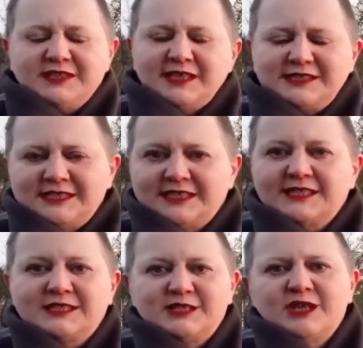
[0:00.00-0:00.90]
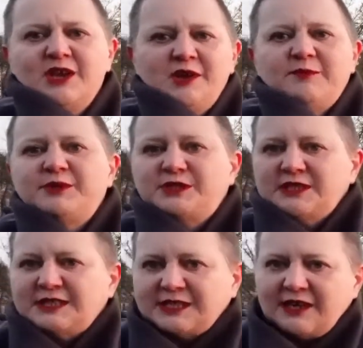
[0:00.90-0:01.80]
1960s
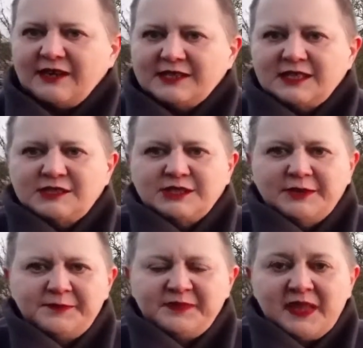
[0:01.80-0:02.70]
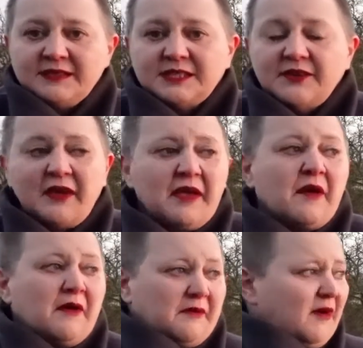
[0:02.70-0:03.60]
brutalist architecture. So
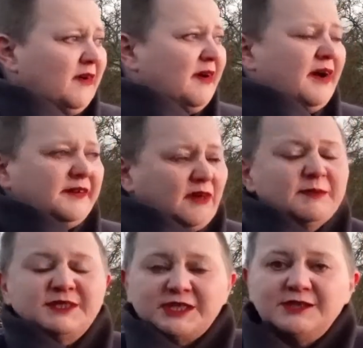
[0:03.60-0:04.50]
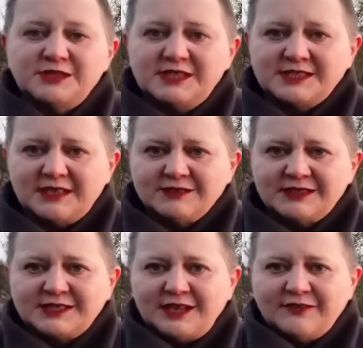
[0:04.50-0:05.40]
almost 100 years old
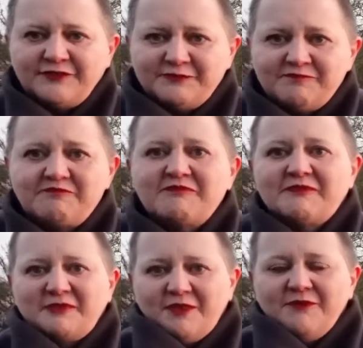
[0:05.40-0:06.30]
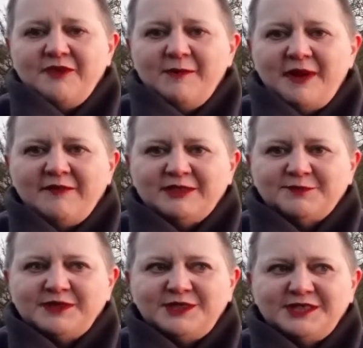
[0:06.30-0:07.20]
itself. What a marvellous
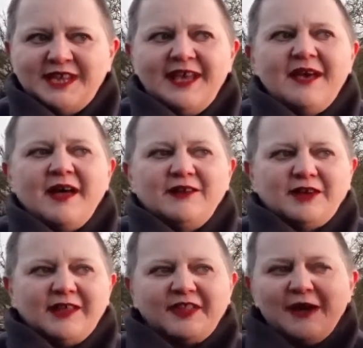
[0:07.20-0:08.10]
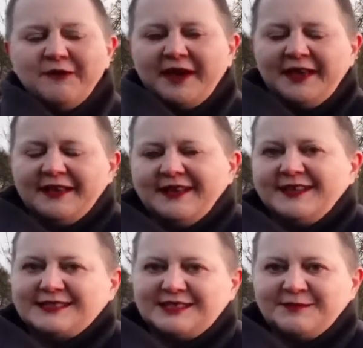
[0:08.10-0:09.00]
bridge. And looking that way
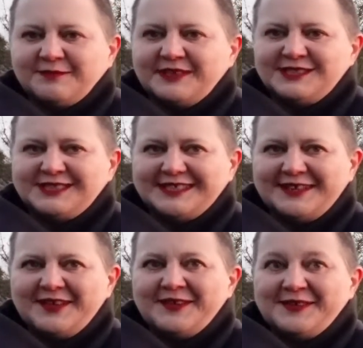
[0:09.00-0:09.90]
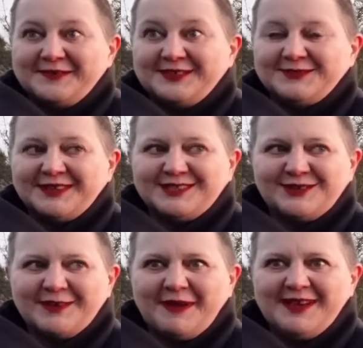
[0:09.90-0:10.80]
is another bridge, which we're going to
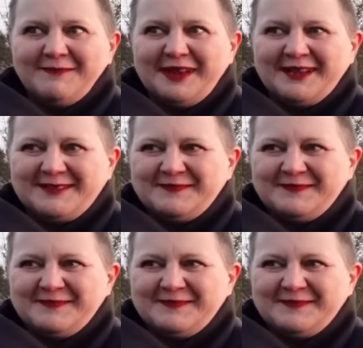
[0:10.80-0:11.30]
talk about in a minute.